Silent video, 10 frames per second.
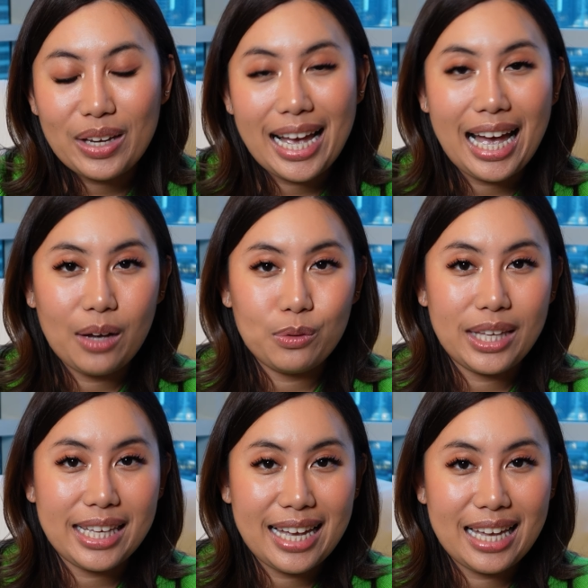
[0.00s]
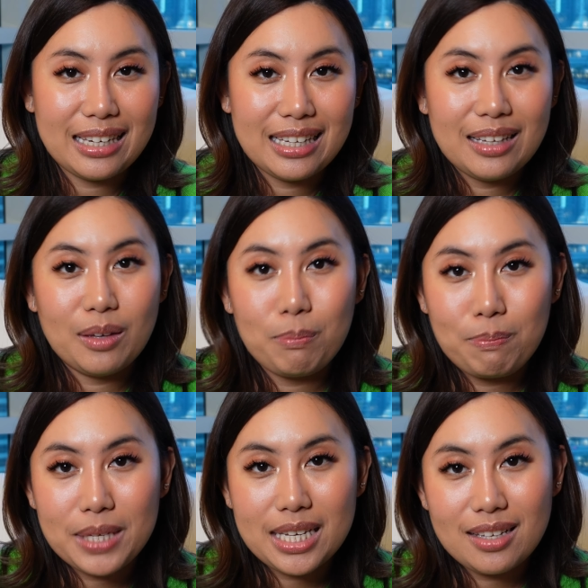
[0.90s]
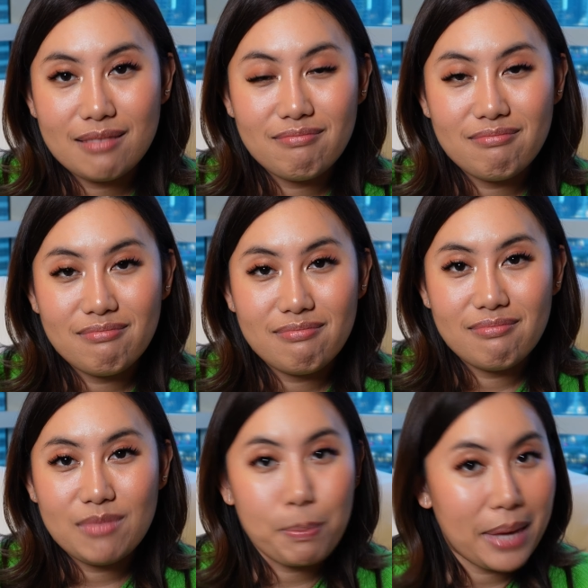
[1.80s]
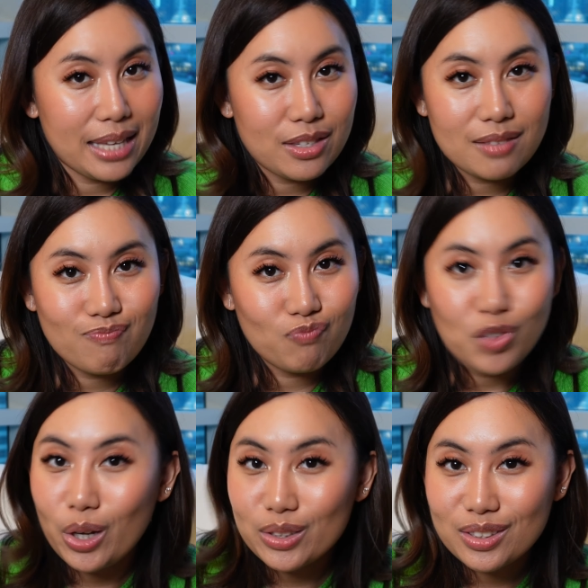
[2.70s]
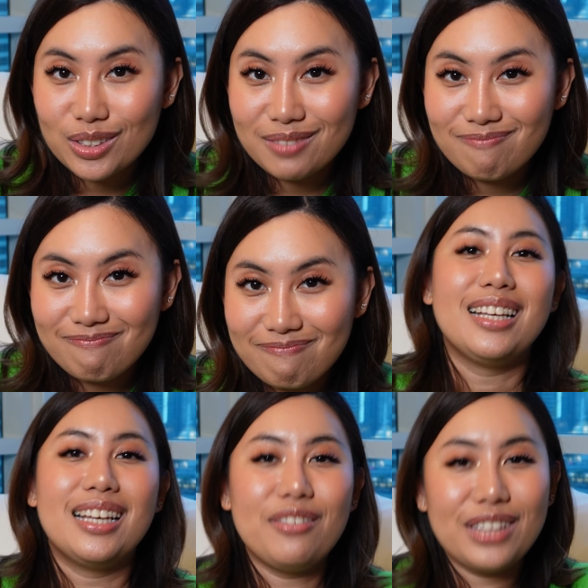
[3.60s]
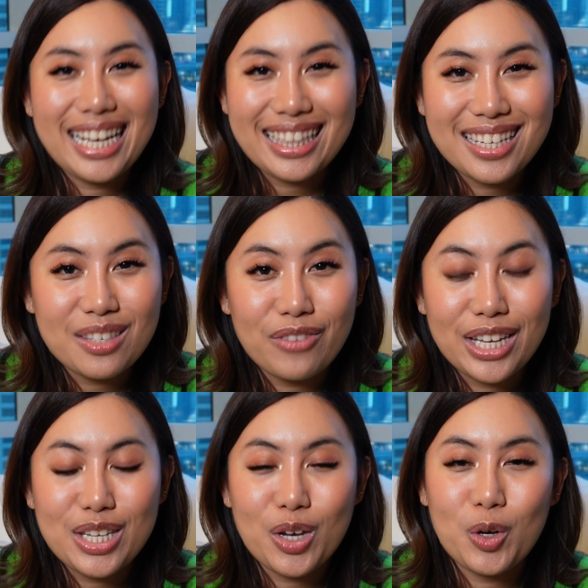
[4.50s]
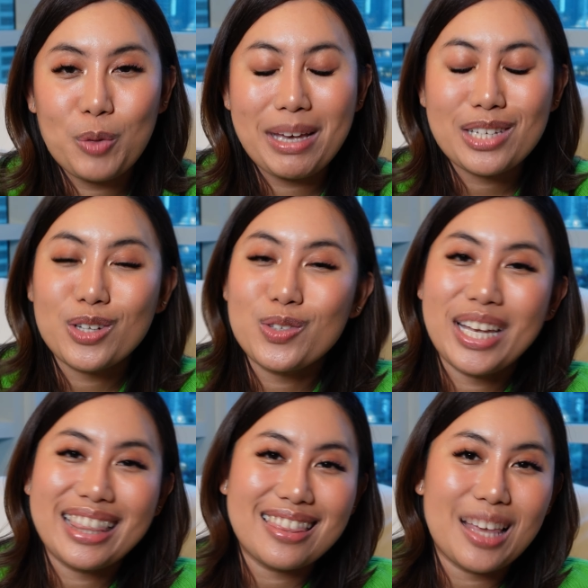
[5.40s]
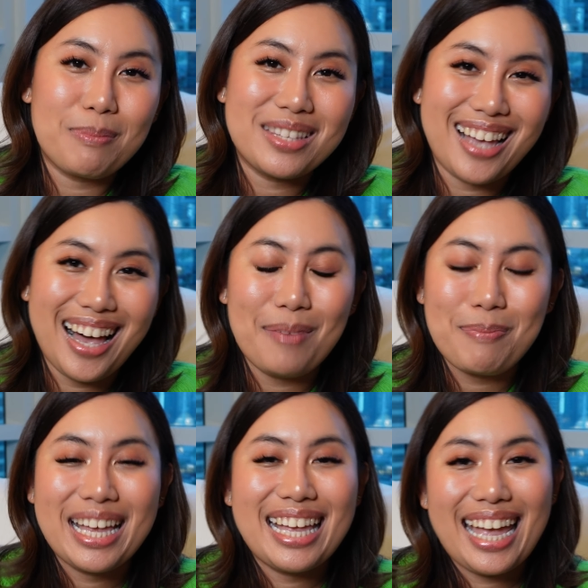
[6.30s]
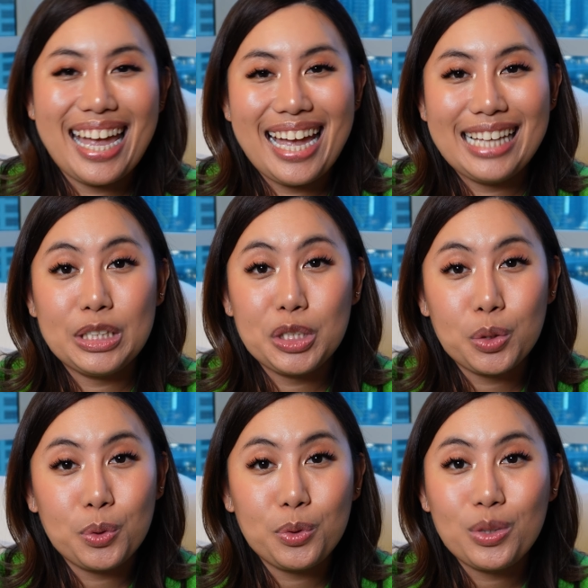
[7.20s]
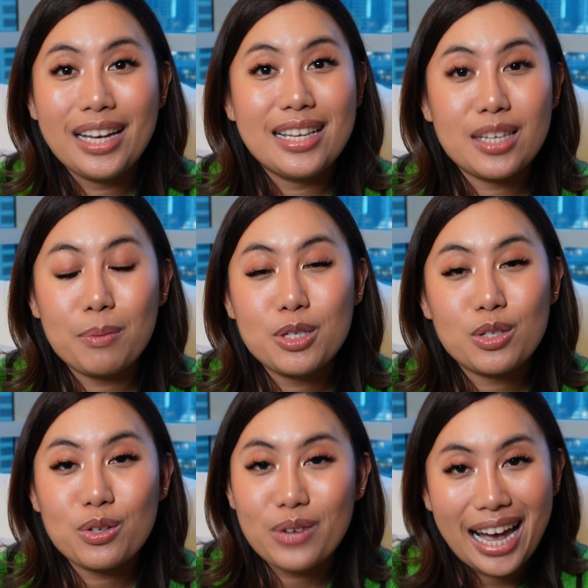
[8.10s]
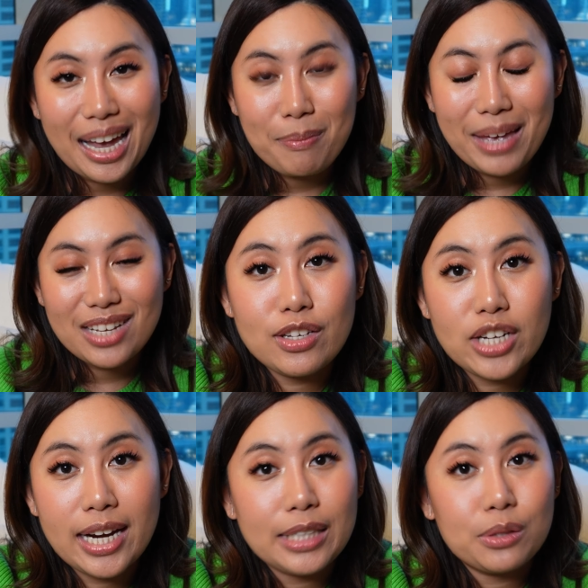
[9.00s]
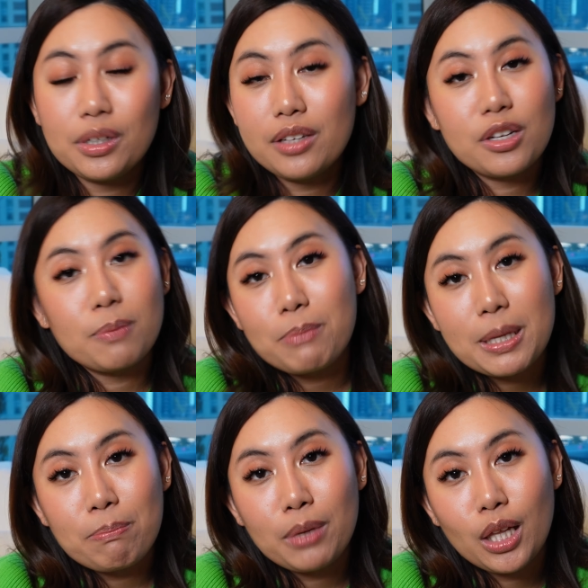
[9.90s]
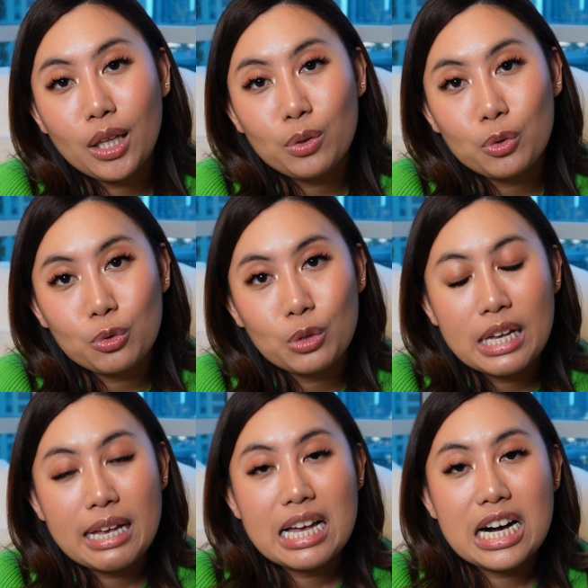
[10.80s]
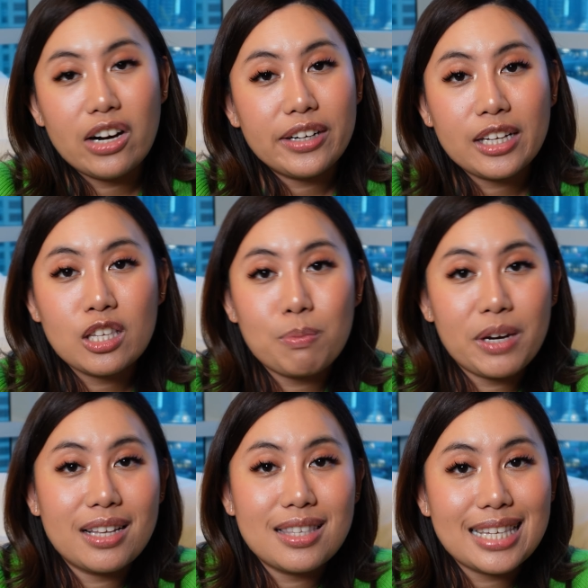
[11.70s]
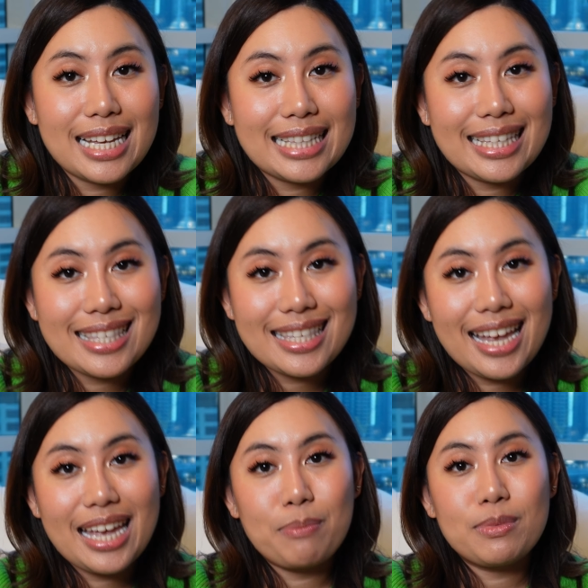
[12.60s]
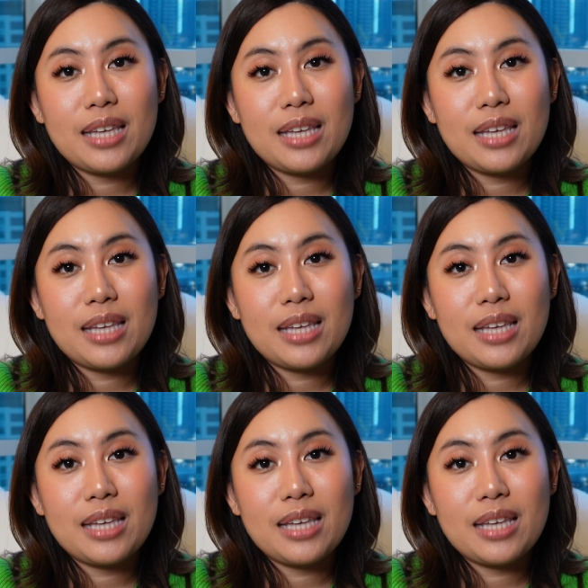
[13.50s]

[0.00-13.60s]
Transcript: on how they can be the best dogs. If you like this video, make sure to hit the thumbs up and do subscribe and share it to other people who are experiencing the same